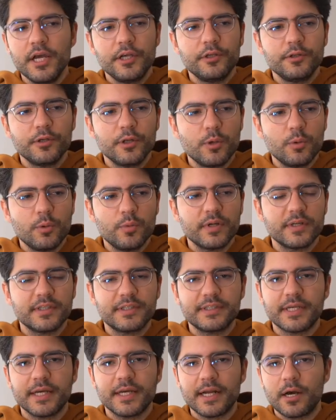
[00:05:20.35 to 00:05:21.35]
You don't wanna
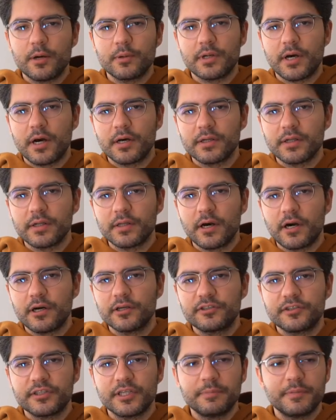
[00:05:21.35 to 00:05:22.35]
set out on a long
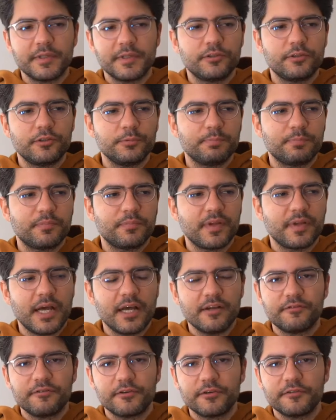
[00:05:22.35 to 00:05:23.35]
trip that you
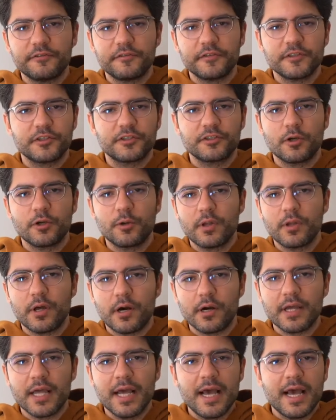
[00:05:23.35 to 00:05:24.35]
planned for for so
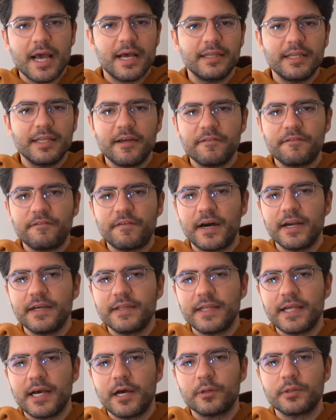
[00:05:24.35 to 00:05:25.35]
long and then
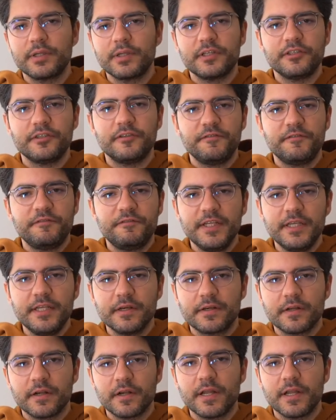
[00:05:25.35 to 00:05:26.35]
find out that your
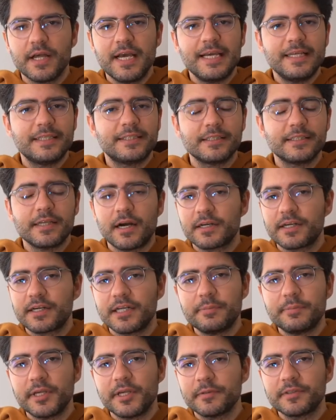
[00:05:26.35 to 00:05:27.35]
vehicle is not going
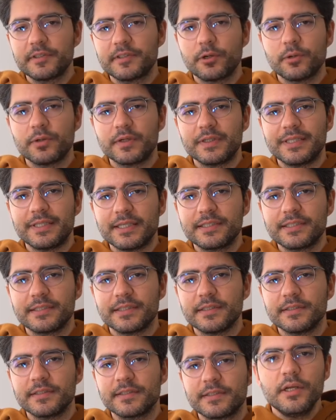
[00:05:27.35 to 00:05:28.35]
to be able to go the
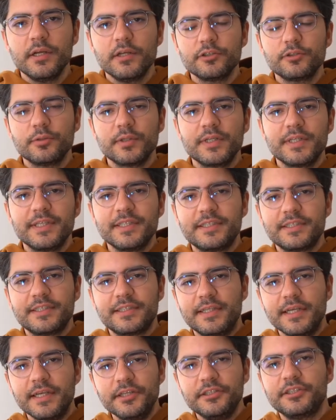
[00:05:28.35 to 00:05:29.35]
distance. So the
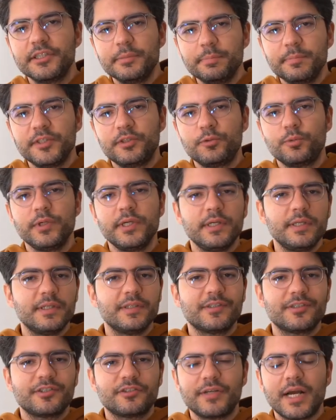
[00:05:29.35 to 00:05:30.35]
distinction between
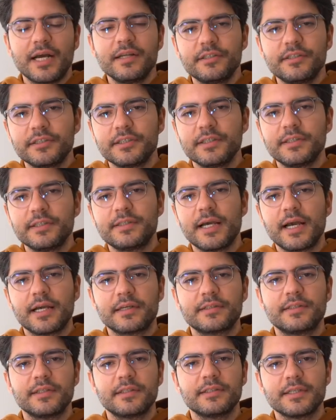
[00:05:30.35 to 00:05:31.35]
strategy and
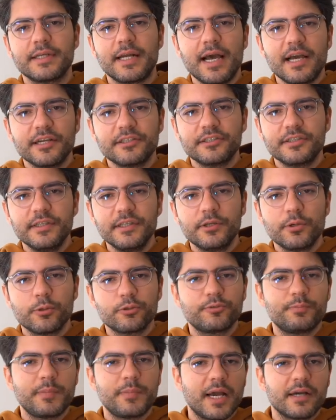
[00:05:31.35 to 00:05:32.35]
tactics, it actually
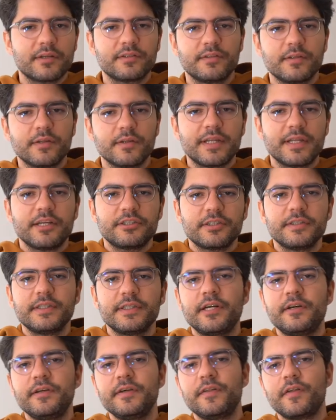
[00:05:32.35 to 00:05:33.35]
goes back to the
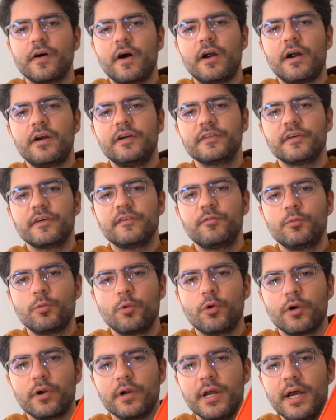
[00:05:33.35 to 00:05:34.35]
legendary The Art of
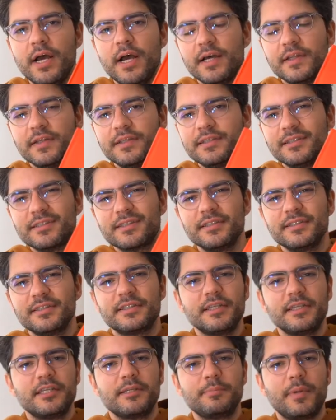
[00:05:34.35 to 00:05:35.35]
War, and this is
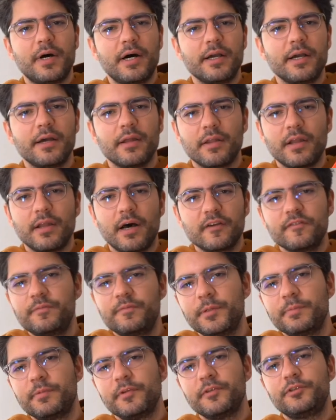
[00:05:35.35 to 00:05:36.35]
considered by a lot of
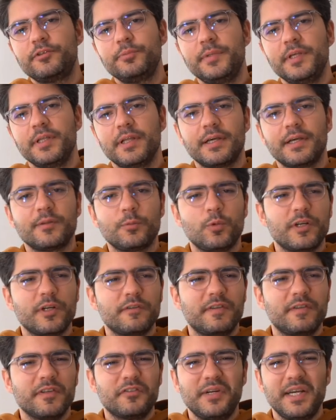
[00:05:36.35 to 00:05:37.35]
people to be like one
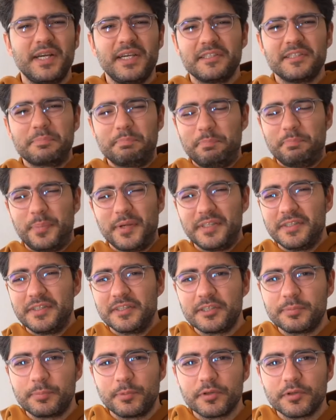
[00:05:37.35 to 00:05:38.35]
of the greatest
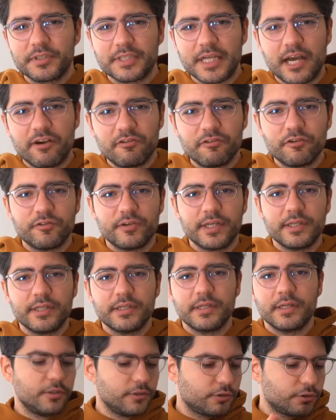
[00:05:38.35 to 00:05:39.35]
business books ever
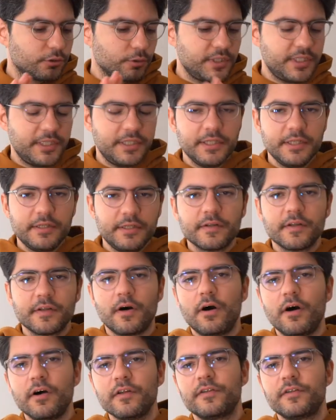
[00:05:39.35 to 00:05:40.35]
written. So here the
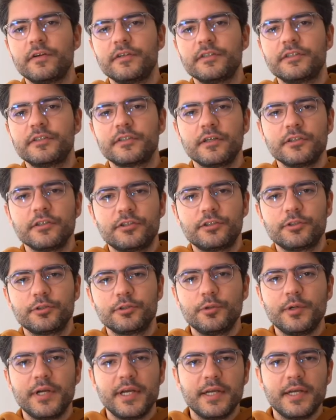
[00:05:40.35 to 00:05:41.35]
author Sun
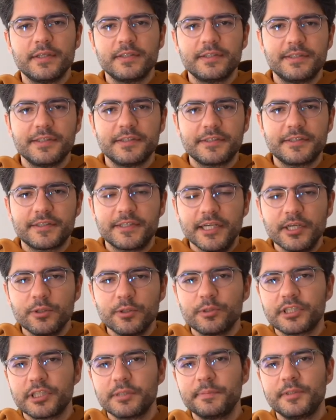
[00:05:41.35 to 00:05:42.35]
Tzu is
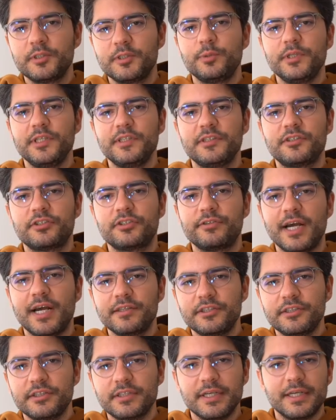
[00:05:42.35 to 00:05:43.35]
distinguishing between
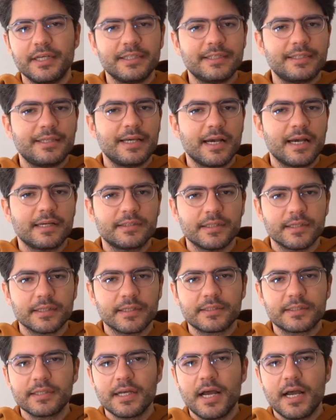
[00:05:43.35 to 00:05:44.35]
strategy and
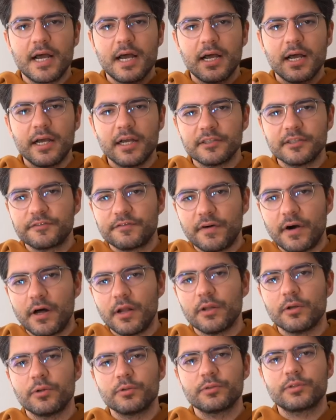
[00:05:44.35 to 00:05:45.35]
tactics as
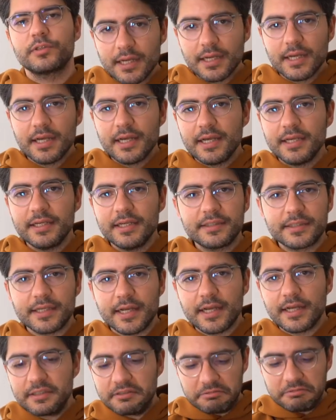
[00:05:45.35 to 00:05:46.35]
follows. He
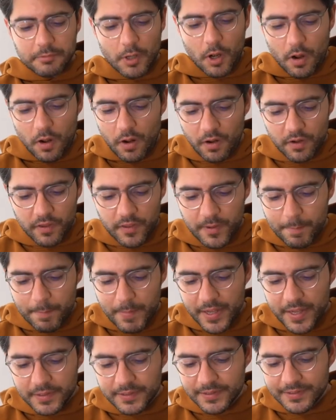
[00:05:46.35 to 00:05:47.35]
says, all the
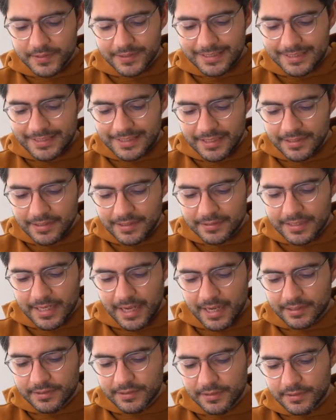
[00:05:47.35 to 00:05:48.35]
men can see the
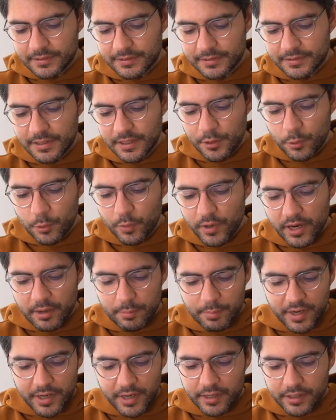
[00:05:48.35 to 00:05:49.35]
tactics,
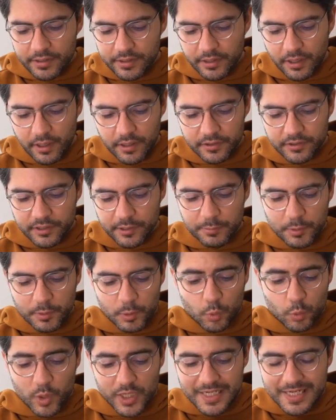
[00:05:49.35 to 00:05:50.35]
whereby I conquer,
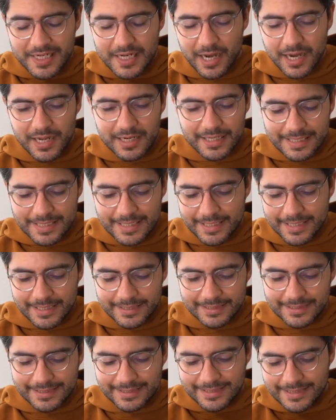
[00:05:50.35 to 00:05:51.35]
but what none
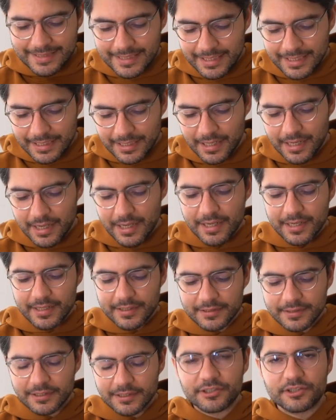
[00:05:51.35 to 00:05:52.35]
can see,
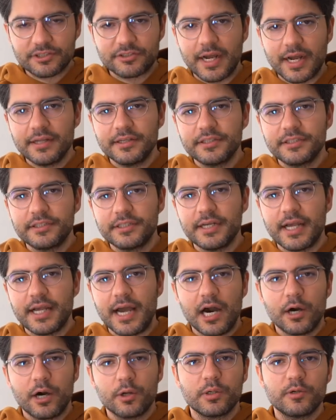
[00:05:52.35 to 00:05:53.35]
is the strategy
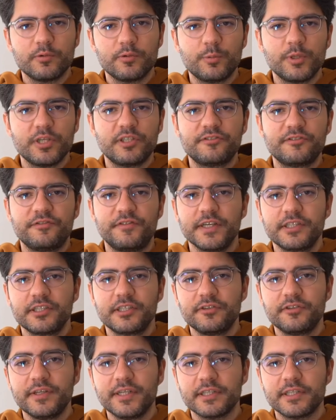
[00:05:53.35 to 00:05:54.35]
out of which
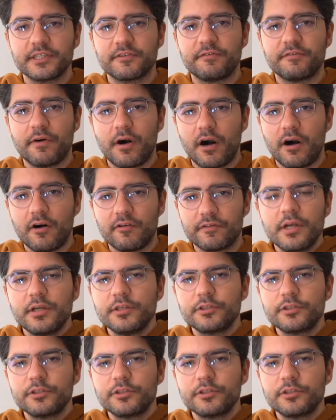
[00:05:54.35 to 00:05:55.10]
victory is evolved.